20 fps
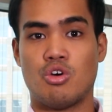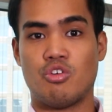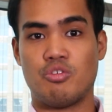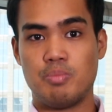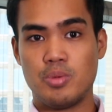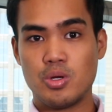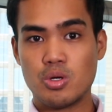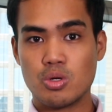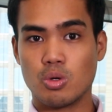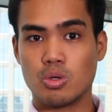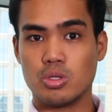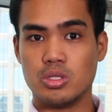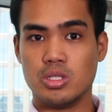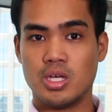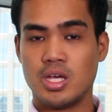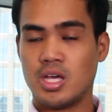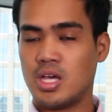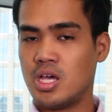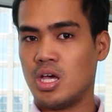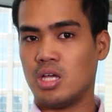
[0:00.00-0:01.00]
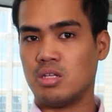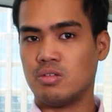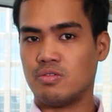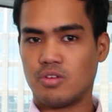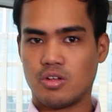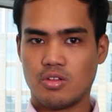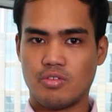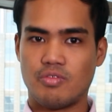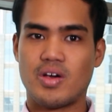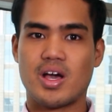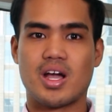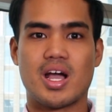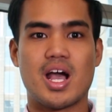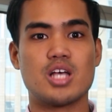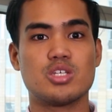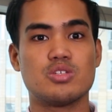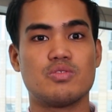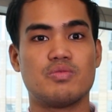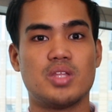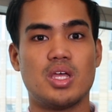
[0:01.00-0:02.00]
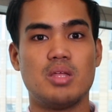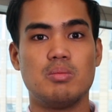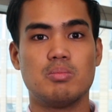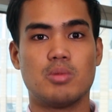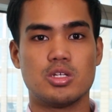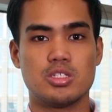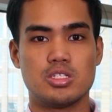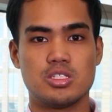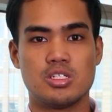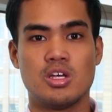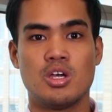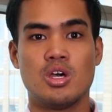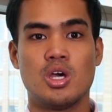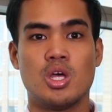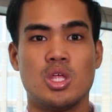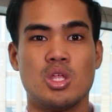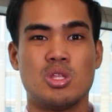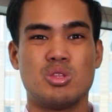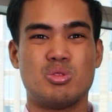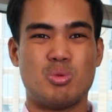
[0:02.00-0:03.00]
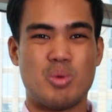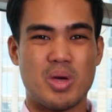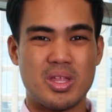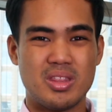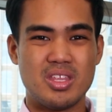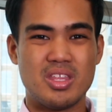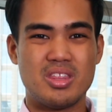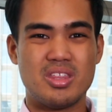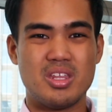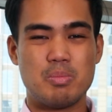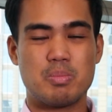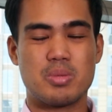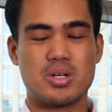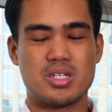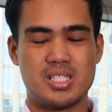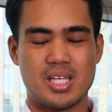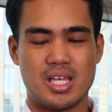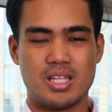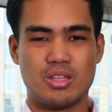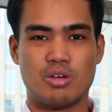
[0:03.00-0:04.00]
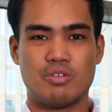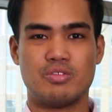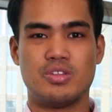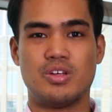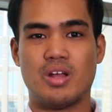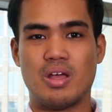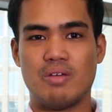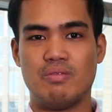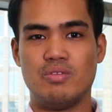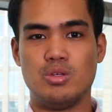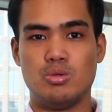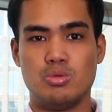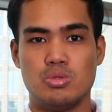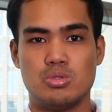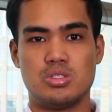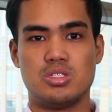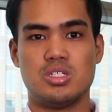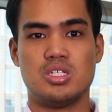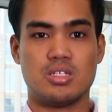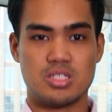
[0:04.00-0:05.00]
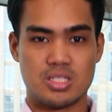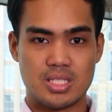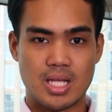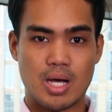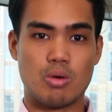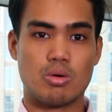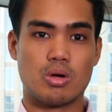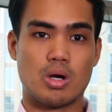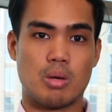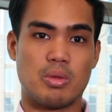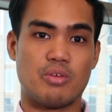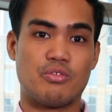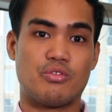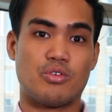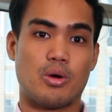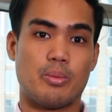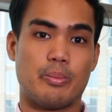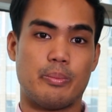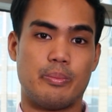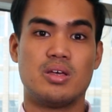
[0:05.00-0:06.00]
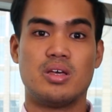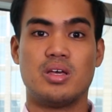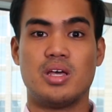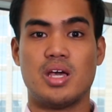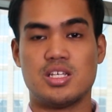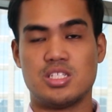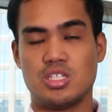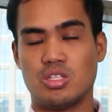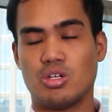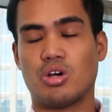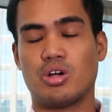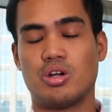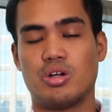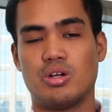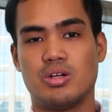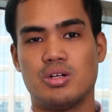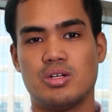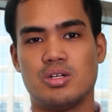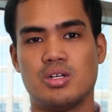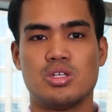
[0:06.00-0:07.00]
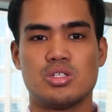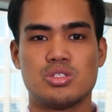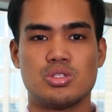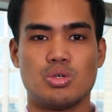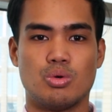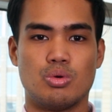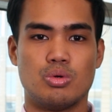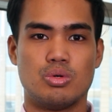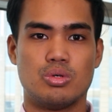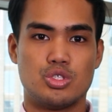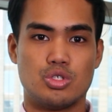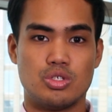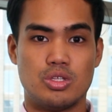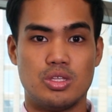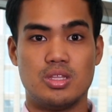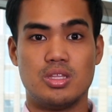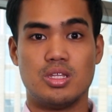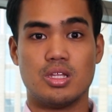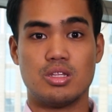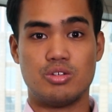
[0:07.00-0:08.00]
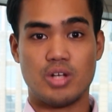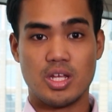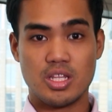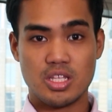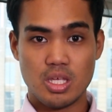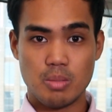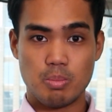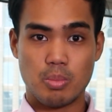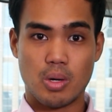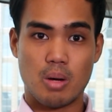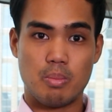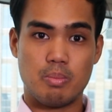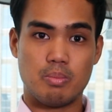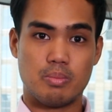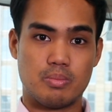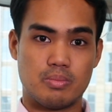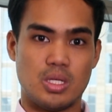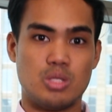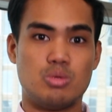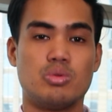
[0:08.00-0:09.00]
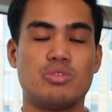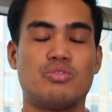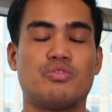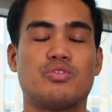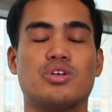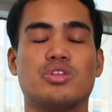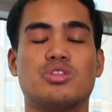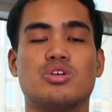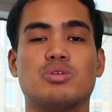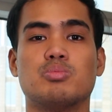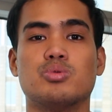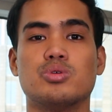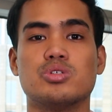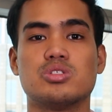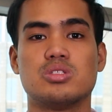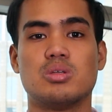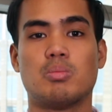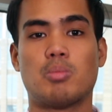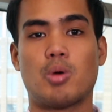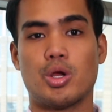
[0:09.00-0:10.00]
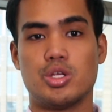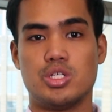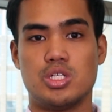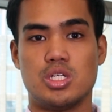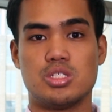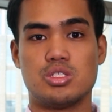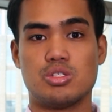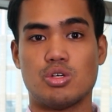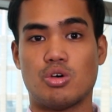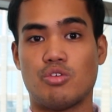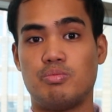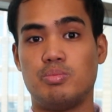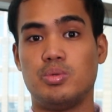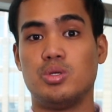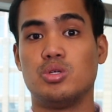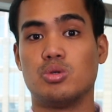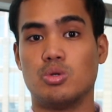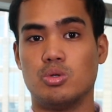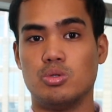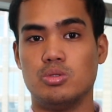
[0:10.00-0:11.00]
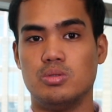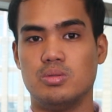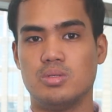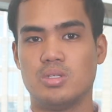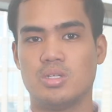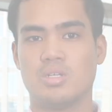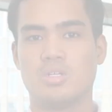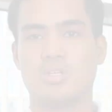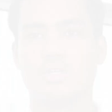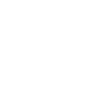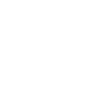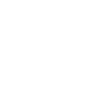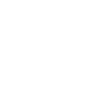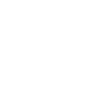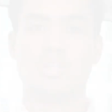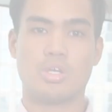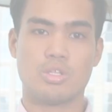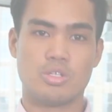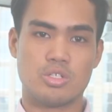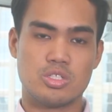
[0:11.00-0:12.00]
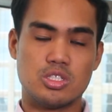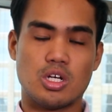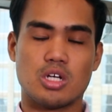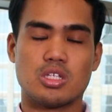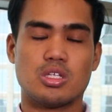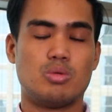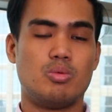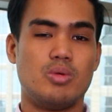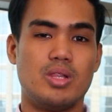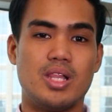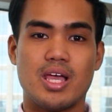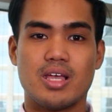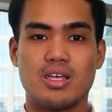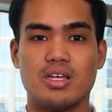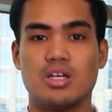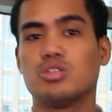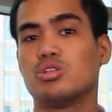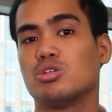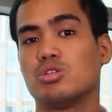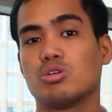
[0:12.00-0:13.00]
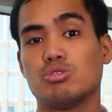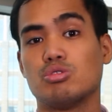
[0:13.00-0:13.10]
of Pure Gold. And fun fact, as of 9 months, 23% of the revenues is now coming from SNR. So should the trend keep up, it will further boost the margins of Pure Gold. Another stock that we like under the